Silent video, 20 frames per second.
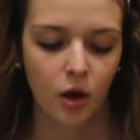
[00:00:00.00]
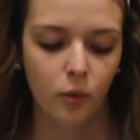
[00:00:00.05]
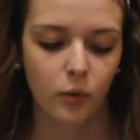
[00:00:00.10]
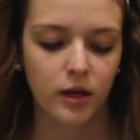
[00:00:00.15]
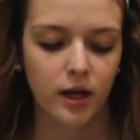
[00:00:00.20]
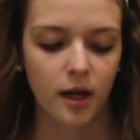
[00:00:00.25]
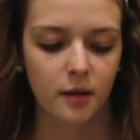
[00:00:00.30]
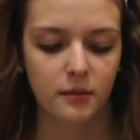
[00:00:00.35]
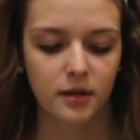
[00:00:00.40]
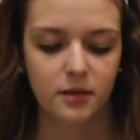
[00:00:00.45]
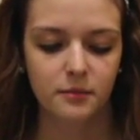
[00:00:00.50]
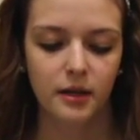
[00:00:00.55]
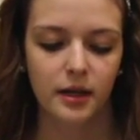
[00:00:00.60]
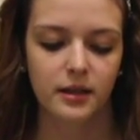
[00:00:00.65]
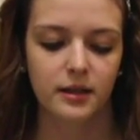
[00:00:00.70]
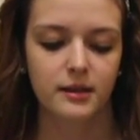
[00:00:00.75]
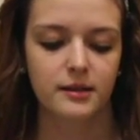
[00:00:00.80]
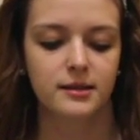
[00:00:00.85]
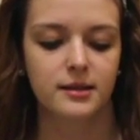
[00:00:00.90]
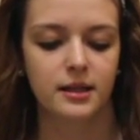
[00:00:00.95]
What I mean
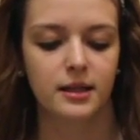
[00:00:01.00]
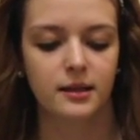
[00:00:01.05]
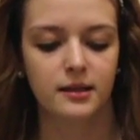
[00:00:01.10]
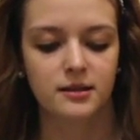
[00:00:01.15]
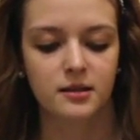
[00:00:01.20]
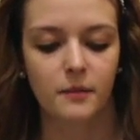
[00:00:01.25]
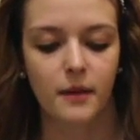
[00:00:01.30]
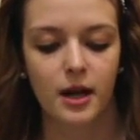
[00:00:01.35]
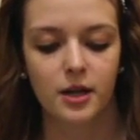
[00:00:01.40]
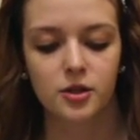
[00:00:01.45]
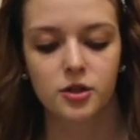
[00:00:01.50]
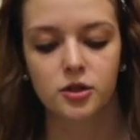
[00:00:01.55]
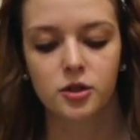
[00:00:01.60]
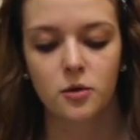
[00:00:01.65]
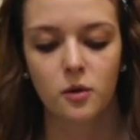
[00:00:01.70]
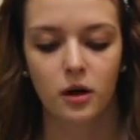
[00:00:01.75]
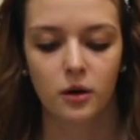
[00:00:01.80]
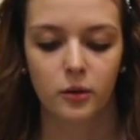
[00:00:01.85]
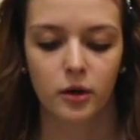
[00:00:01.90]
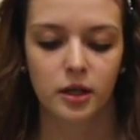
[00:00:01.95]
by this is imagine
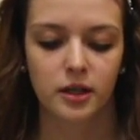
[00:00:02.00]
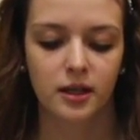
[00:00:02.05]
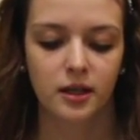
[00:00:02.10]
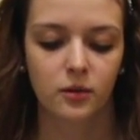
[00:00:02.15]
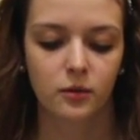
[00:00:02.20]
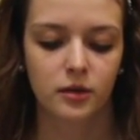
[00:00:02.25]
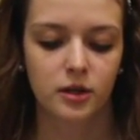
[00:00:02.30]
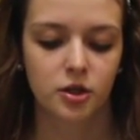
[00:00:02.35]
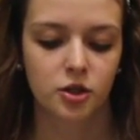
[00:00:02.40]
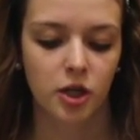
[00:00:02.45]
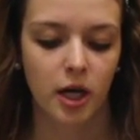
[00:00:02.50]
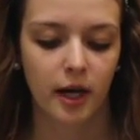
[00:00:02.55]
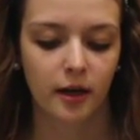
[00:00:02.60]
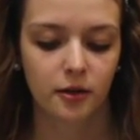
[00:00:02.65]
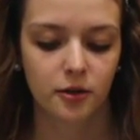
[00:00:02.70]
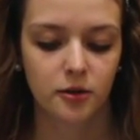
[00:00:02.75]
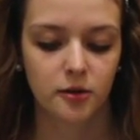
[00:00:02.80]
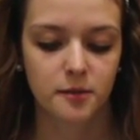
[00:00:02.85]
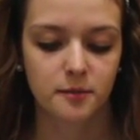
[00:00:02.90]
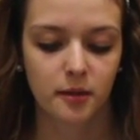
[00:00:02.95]
you are working with a
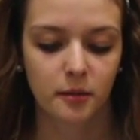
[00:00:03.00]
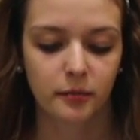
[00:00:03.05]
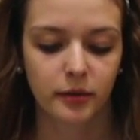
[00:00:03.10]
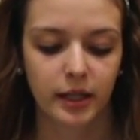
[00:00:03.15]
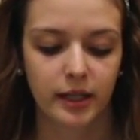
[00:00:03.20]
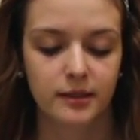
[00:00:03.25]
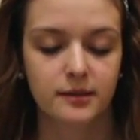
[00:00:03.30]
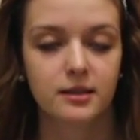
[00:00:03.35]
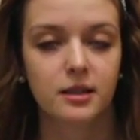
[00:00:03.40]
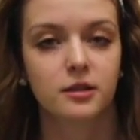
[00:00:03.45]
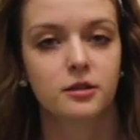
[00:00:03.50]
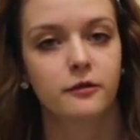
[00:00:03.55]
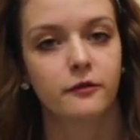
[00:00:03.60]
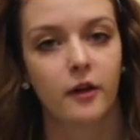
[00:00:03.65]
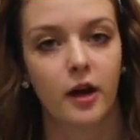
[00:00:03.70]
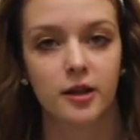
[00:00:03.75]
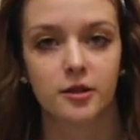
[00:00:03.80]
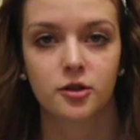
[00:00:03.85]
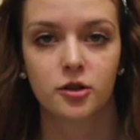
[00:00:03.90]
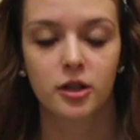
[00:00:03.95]
child who has been placed into
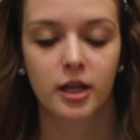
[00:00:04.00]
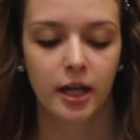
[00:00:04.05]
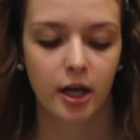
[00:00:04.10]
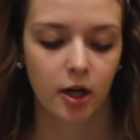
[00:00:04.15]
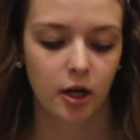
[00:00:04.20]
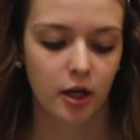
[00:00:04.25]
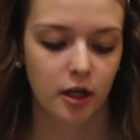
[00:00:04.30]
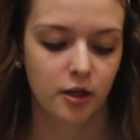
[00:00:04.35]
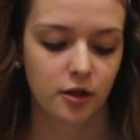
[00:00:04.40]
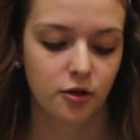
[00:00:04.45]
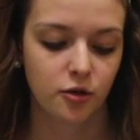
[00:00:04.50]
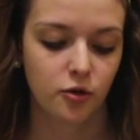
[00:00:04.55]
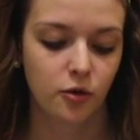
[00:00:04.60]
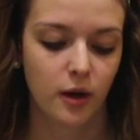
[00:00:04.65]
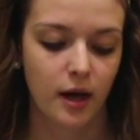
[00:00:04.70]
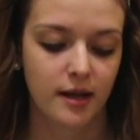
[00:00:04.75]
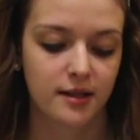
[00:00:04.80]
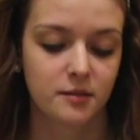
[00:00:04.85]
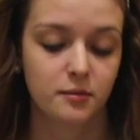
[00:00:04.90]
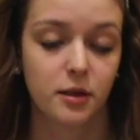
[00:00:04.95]
foster care and
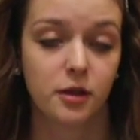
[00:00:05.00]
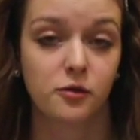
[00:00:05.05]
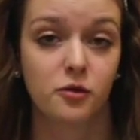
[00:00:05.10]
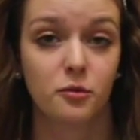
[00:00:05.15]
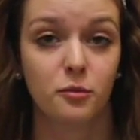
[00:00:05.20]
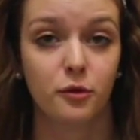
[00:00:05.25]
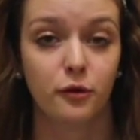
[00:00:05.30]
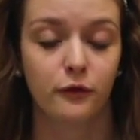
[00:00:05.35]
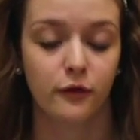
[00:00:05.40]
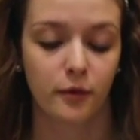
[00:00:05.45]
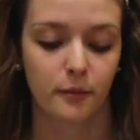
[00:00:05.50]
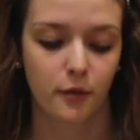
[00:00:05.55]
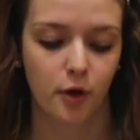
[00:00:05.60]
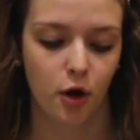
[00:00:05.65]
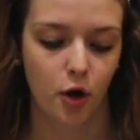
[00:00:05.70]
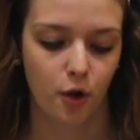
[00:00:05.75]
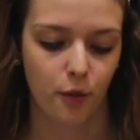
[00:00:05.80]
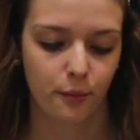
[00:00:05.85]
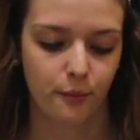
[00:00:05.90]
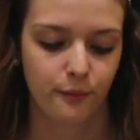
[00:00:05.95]
who has been removed from
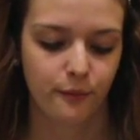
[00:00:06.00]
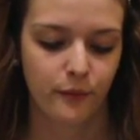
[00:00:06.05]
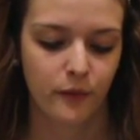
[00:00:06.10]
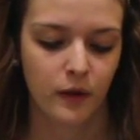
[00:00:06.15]
their home.